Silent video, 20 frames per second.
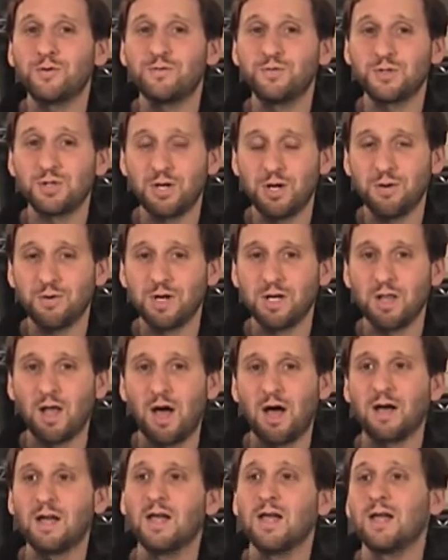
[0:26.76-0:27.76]
of security
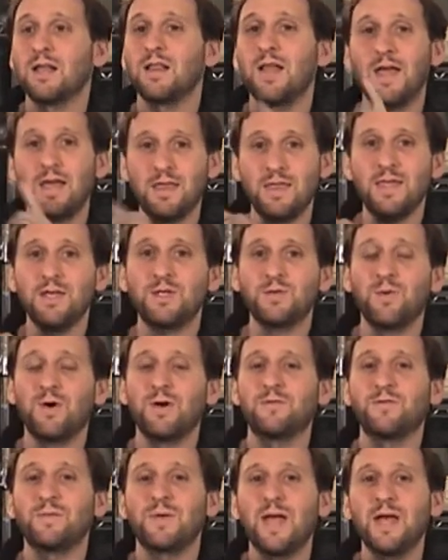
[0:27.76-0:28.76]
lock, like this
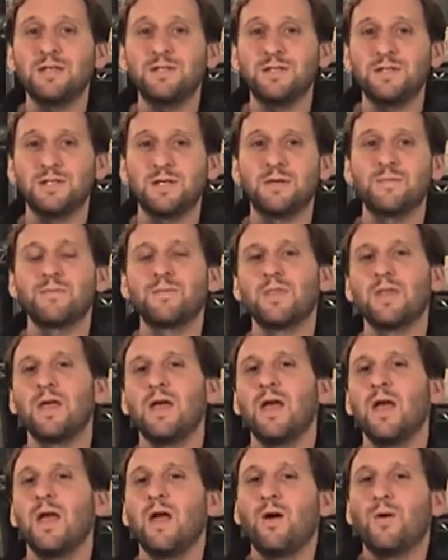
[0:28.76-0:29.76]
one from Kensington.
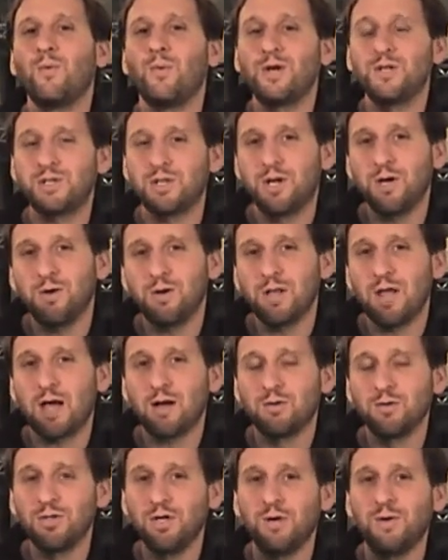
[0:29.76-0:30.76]
What a security
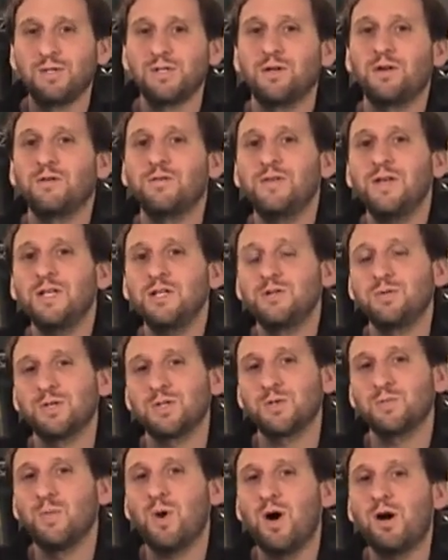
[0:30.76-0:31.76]
lock will do is it'll fit into a
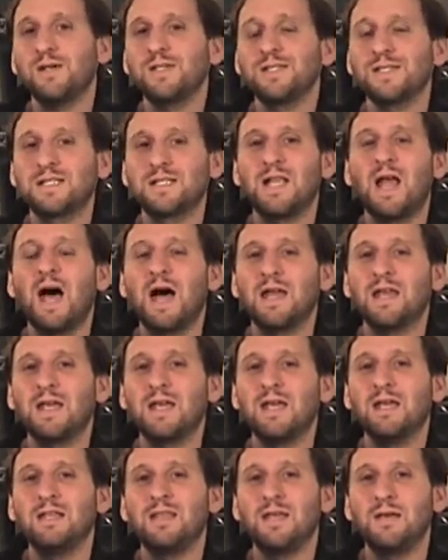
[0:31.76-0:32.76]
small slot
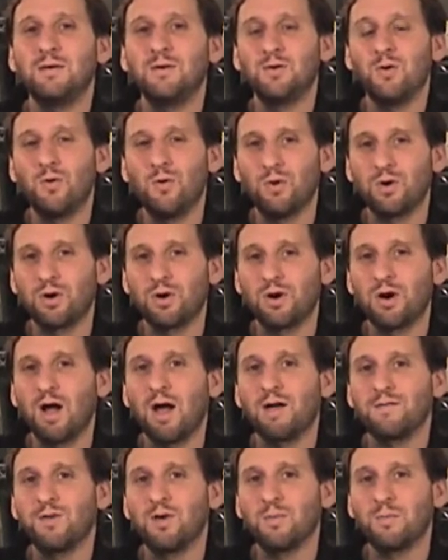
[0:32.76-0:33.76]
in the corner
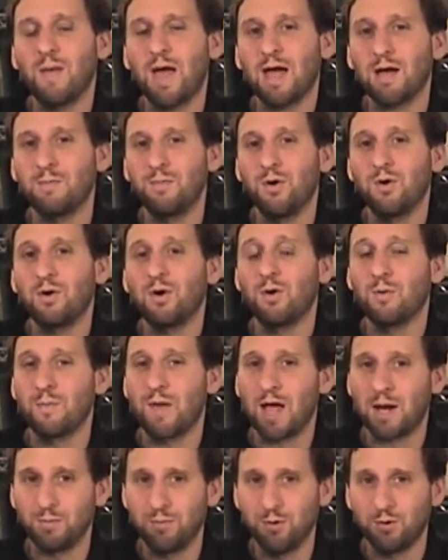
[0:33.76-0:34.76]
of your MacBook or
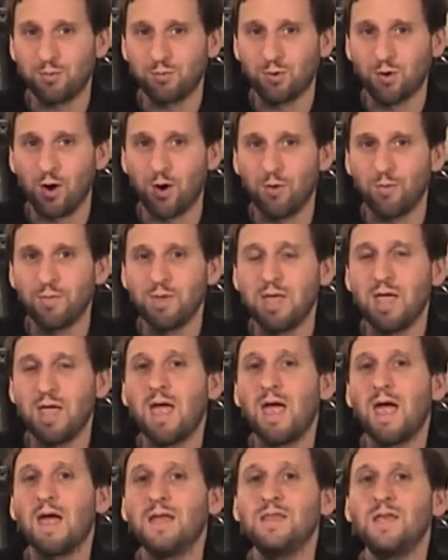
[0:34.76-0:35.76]
MacBook Pro,
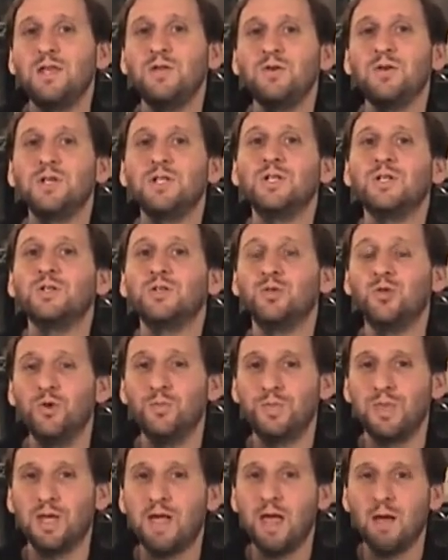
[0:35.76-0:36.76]
and then you can
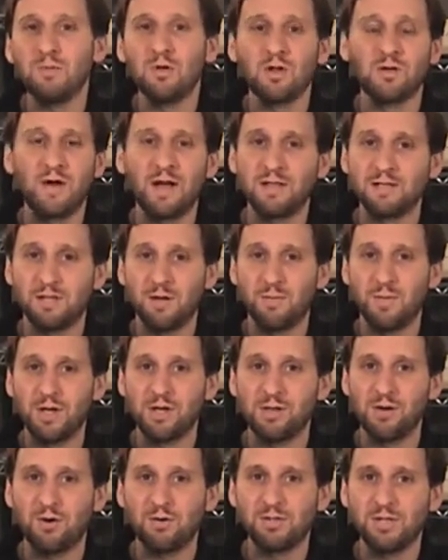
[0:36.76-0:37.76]
loop the cable around something
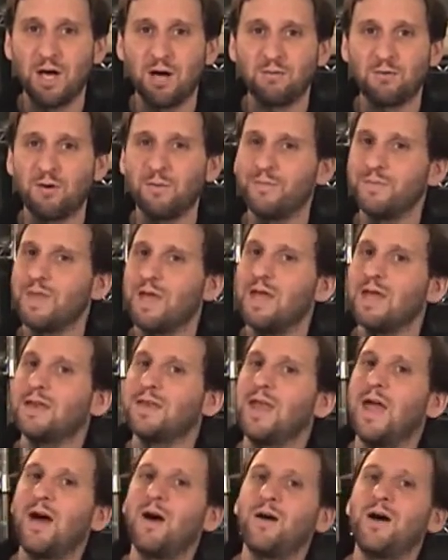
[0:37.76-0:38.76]
in the hotel room.
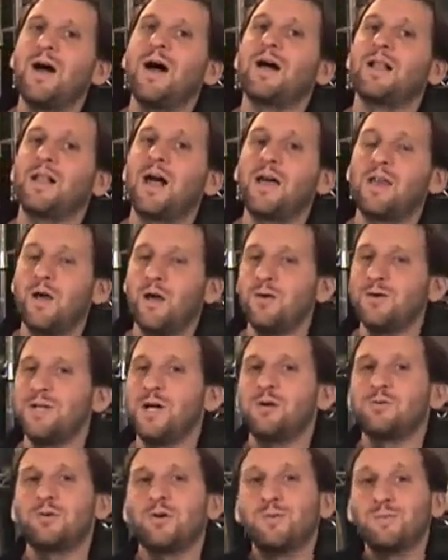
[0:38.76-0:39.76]
Now, a lot of
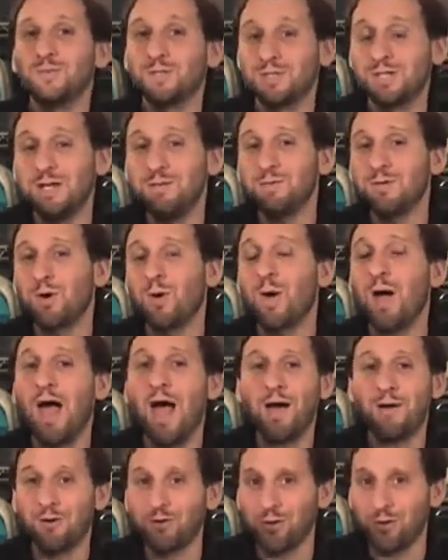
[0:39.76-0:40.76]
hotel rooms seem to go
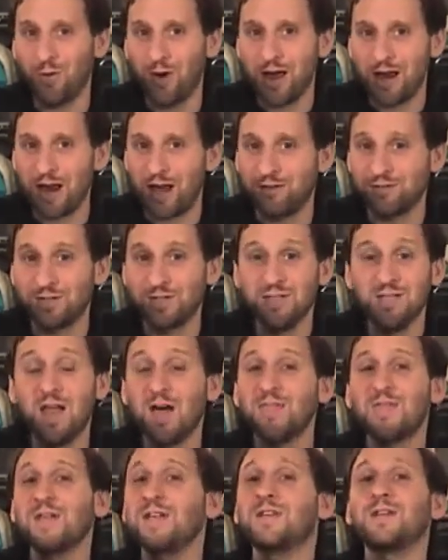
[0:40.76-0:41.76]
out of their way to have
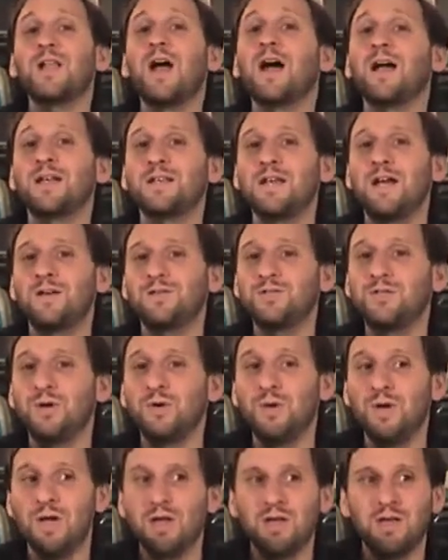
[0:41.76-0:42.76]
nothing to lock it down
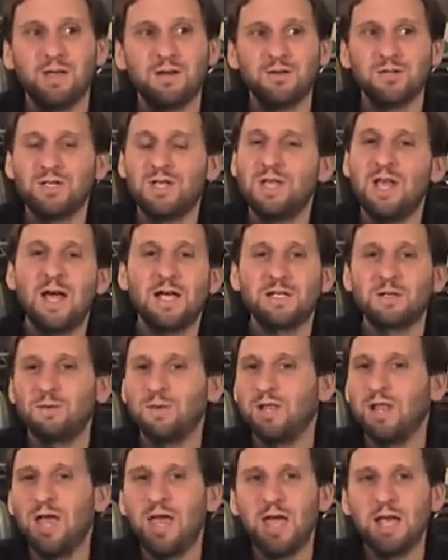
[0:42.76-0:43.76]
to. There's desks
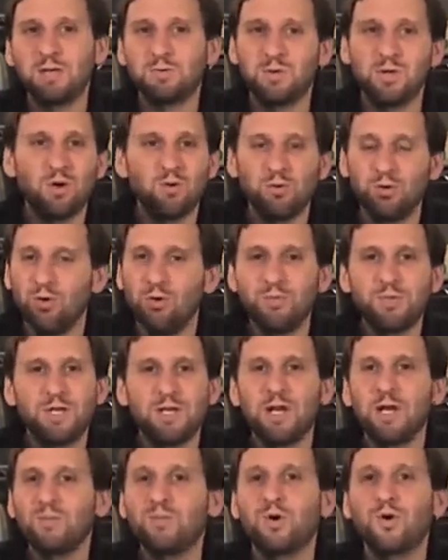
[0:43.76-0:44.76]
with legs with no loops
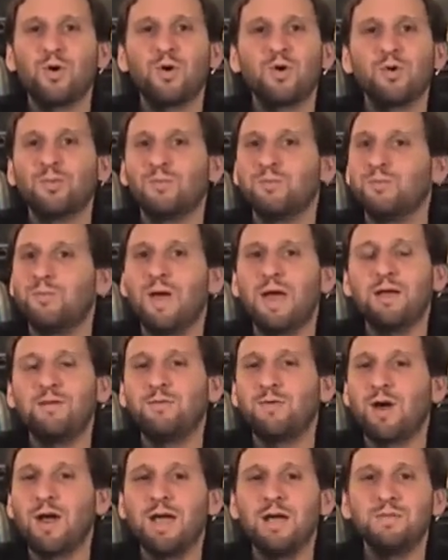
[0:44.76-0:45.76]
in them or bed
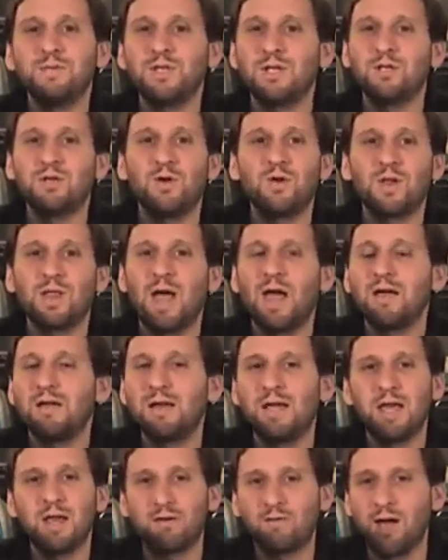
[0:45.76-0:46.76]
frames that don't allow you
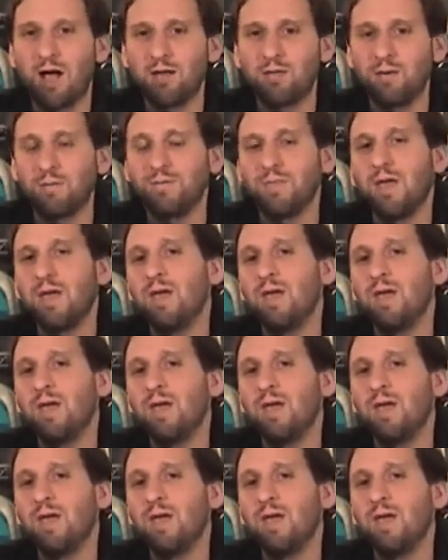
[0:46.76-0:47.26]
to get around them.